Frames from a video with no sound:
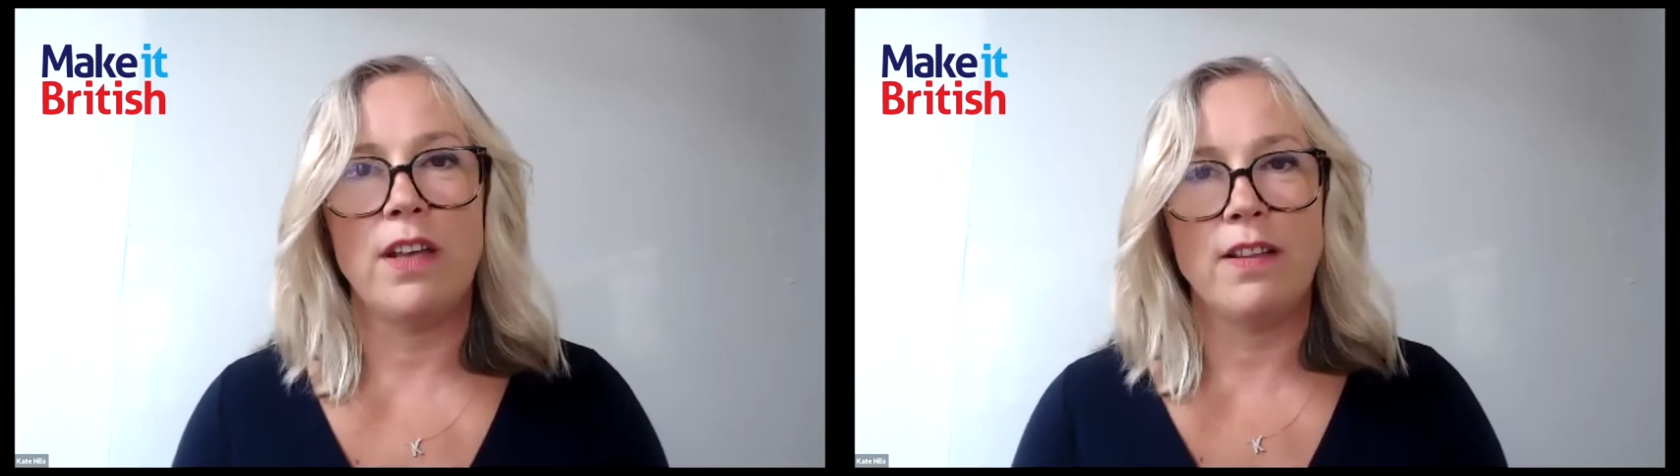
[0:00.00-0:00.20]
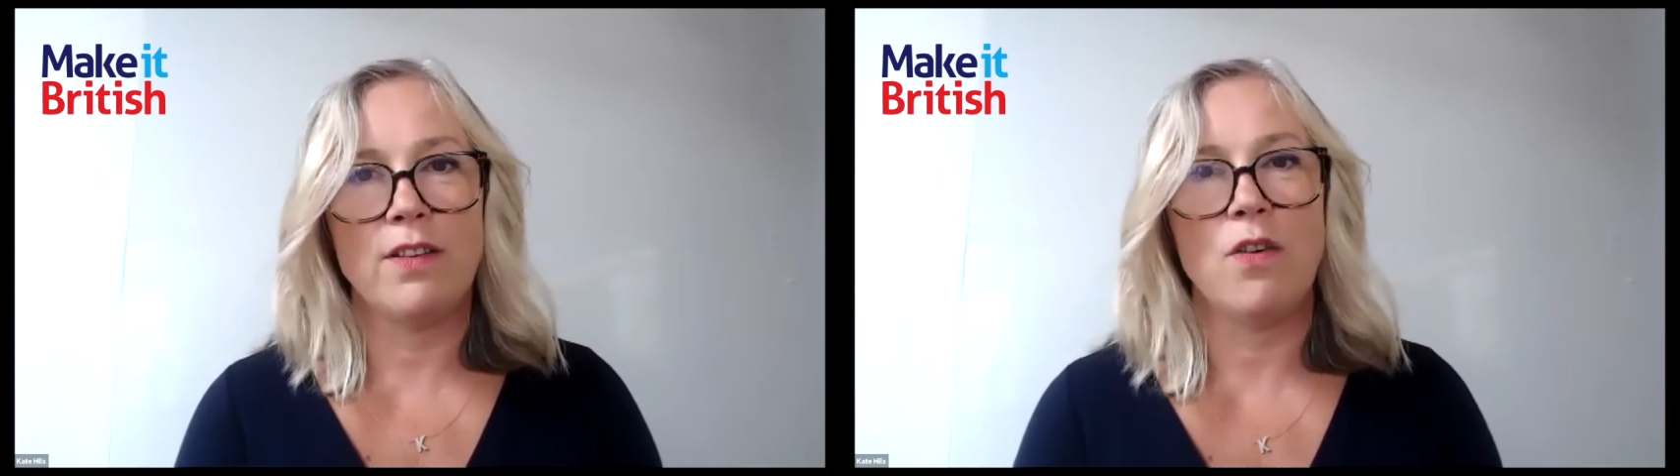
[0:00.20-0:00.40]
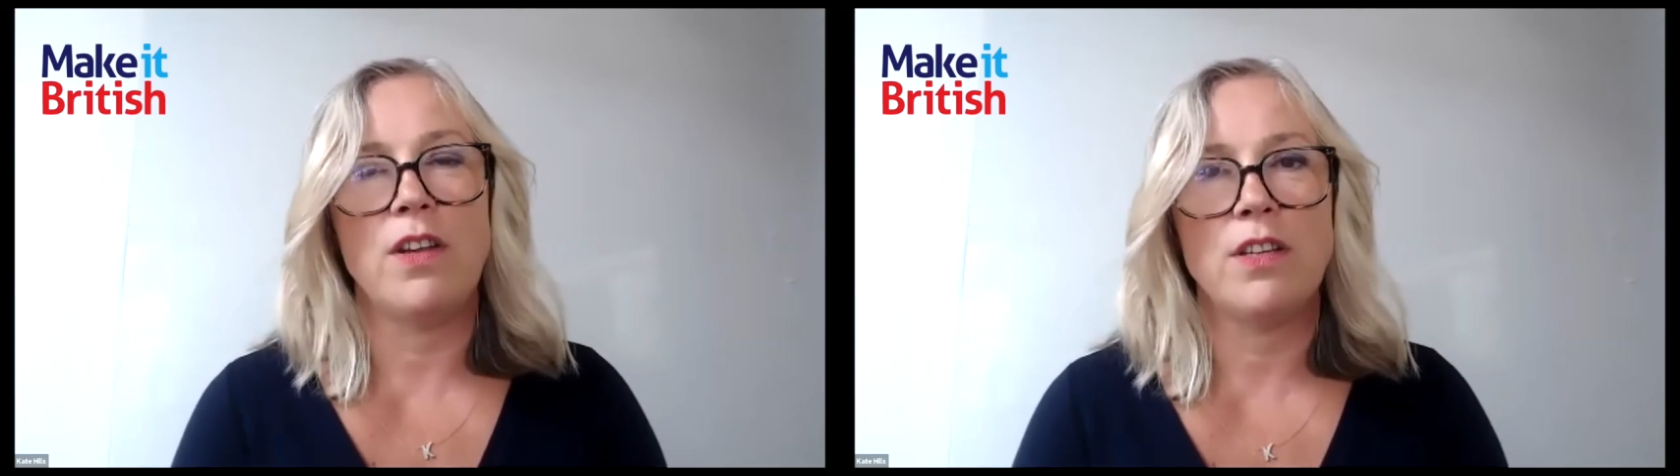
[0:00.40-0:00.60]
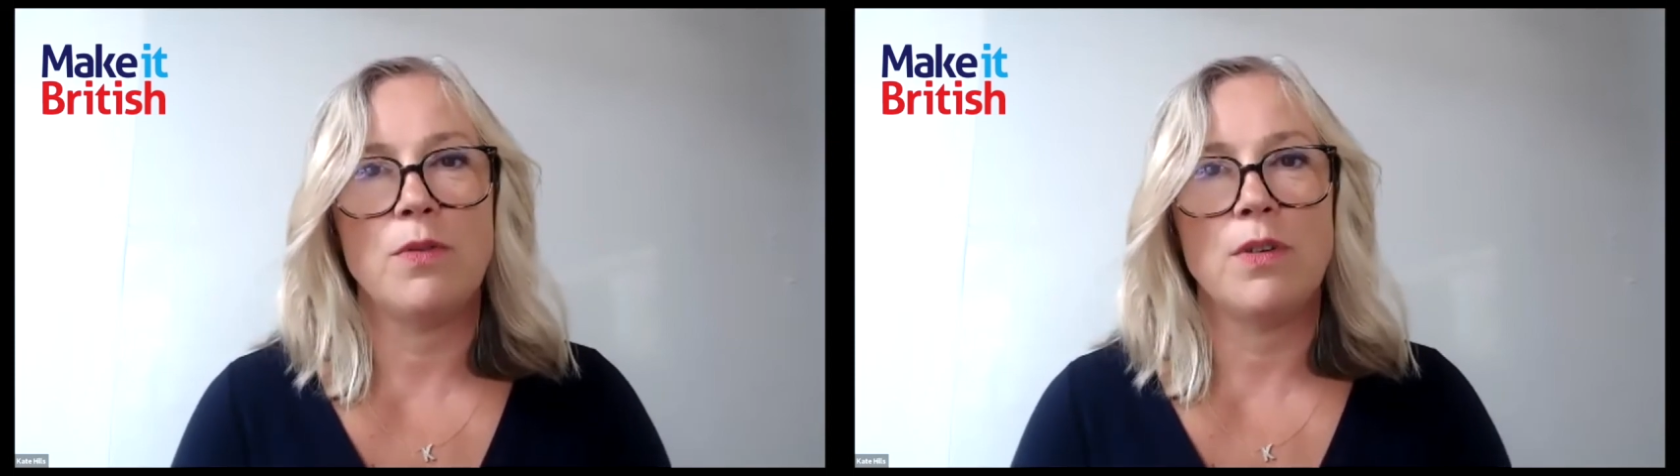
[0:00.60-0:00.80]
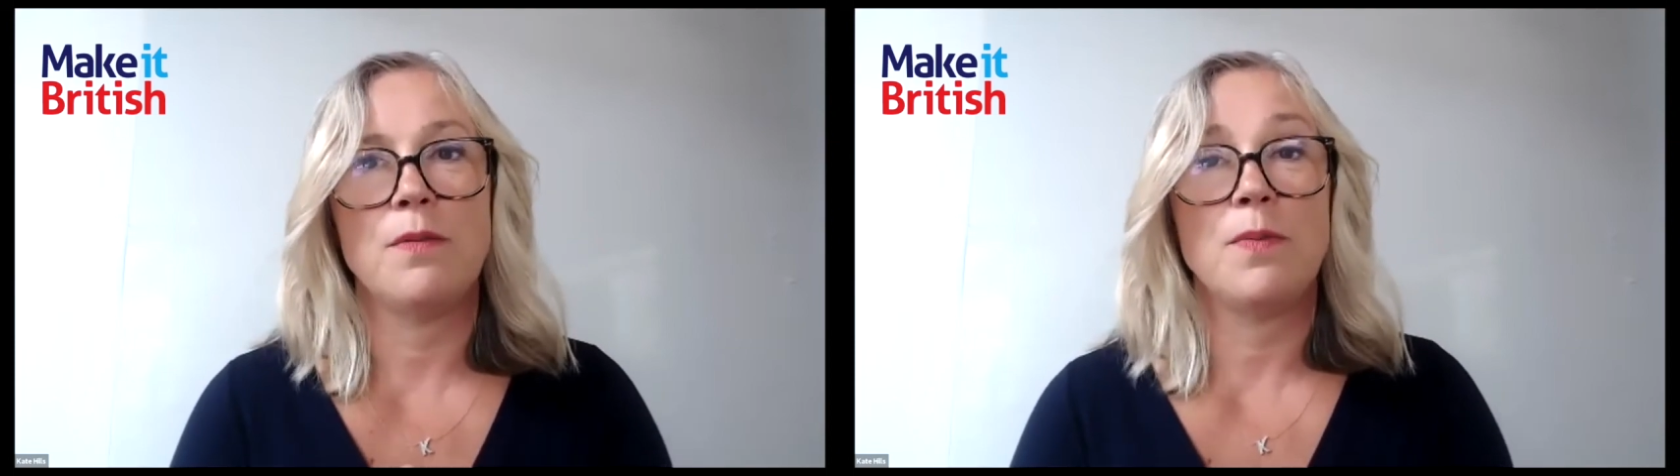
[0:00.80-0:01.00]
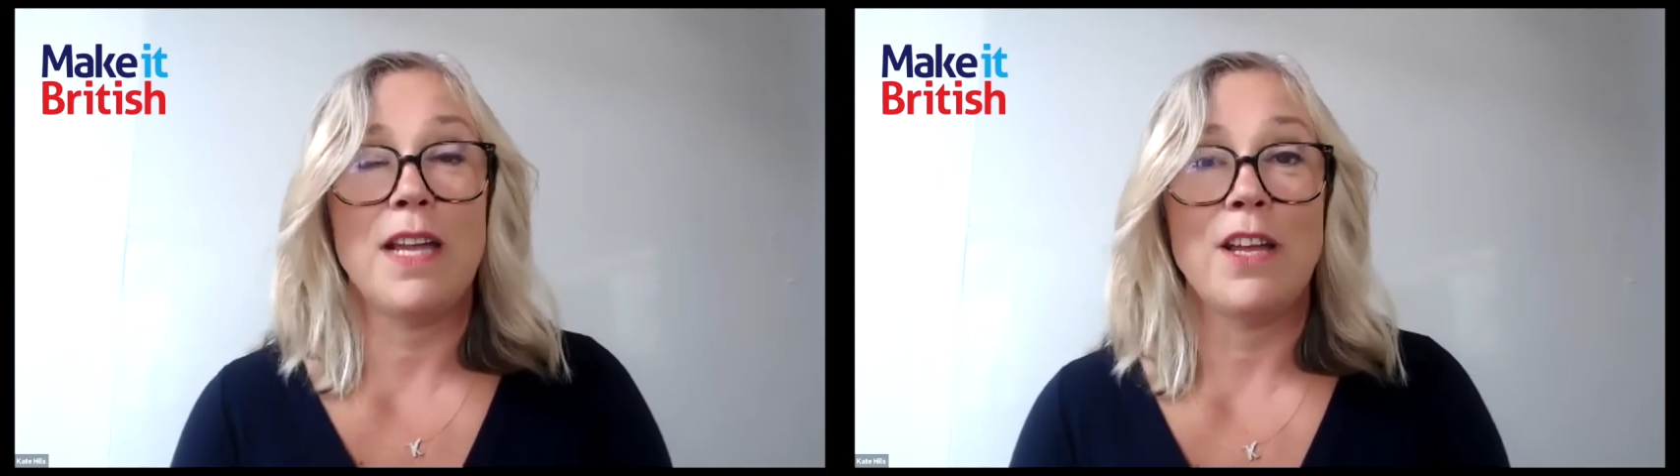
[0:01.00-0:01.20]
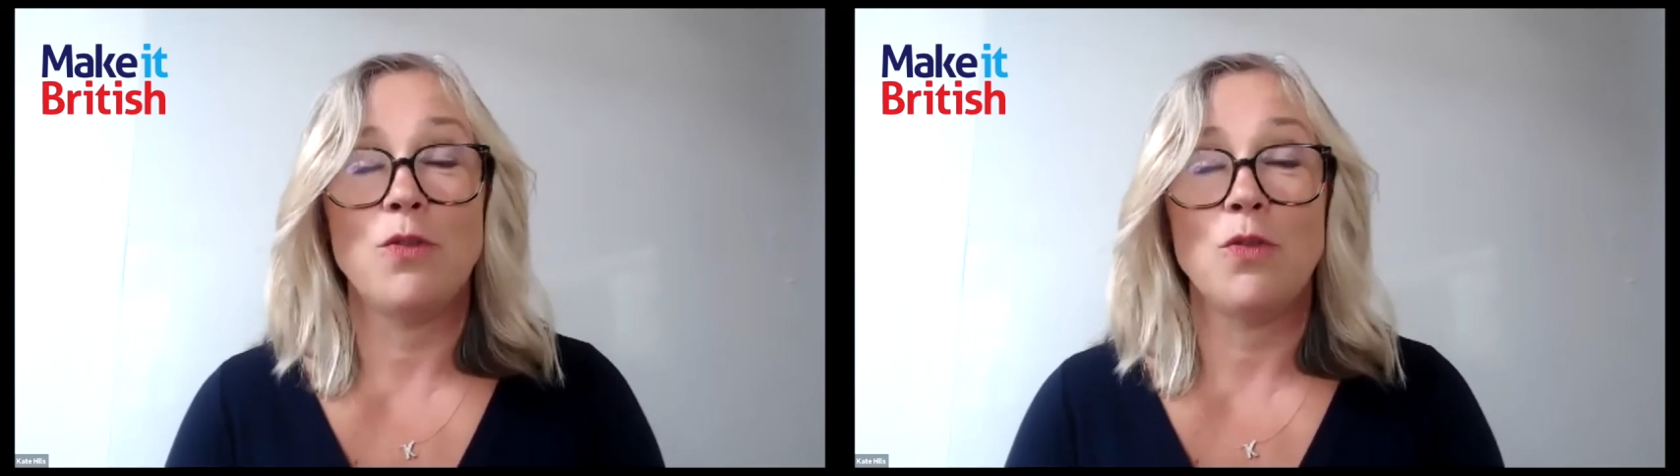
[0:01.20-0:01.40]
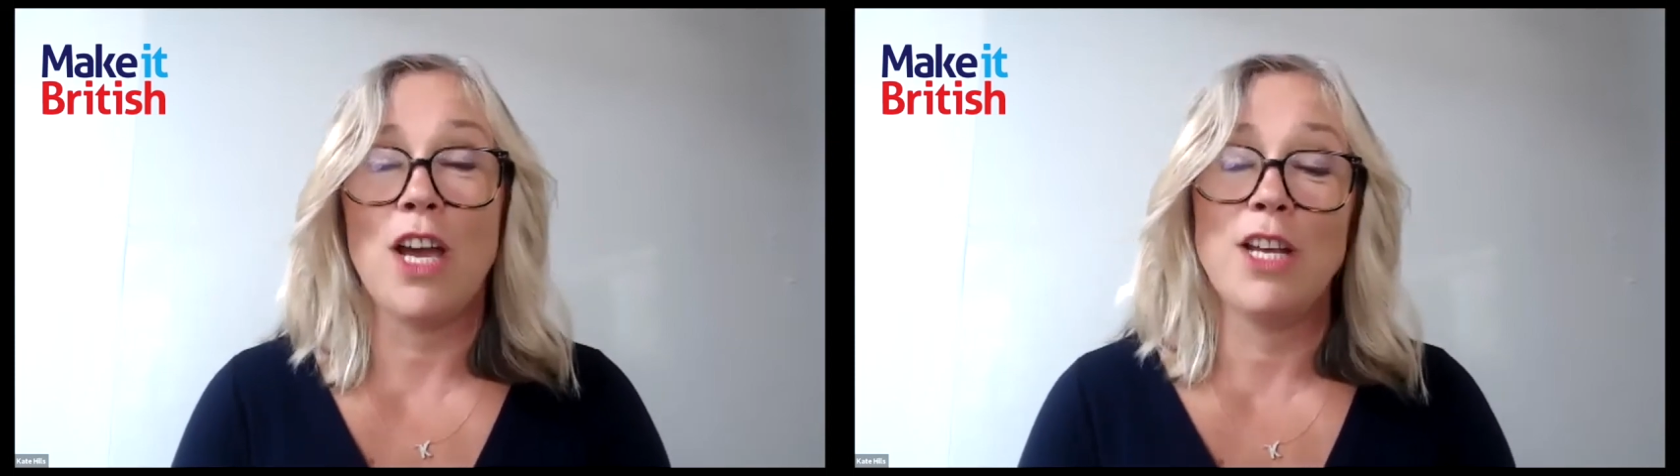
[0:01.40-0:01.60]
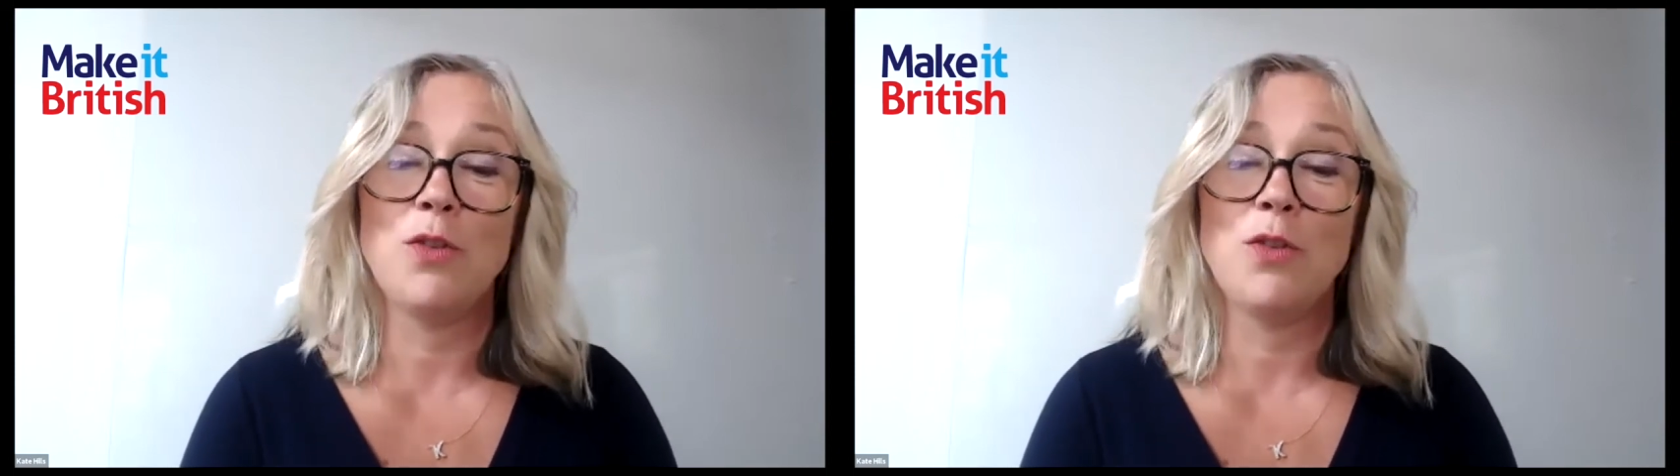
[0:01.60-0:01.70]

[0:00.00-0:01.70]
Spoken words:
it's gone into a substantial change